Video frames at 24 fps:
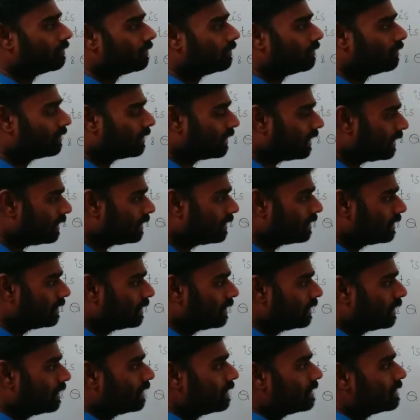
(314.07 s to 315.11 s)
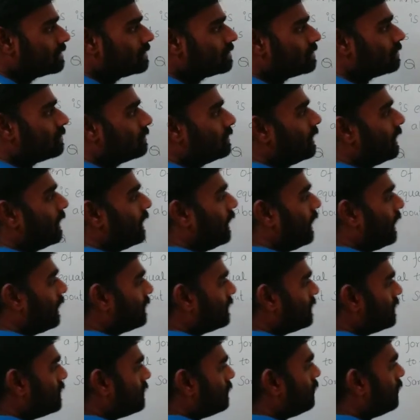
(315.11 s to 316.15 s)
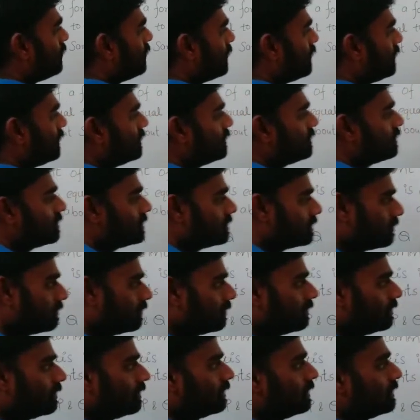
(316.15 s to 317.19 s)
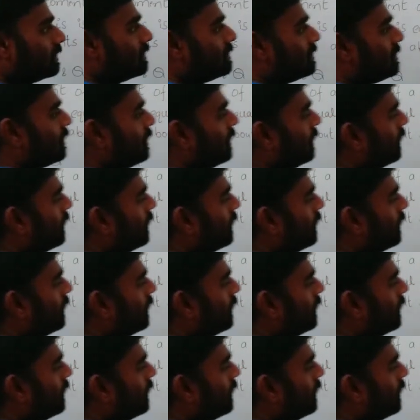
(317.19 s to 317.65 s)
Okay, so the next one is, see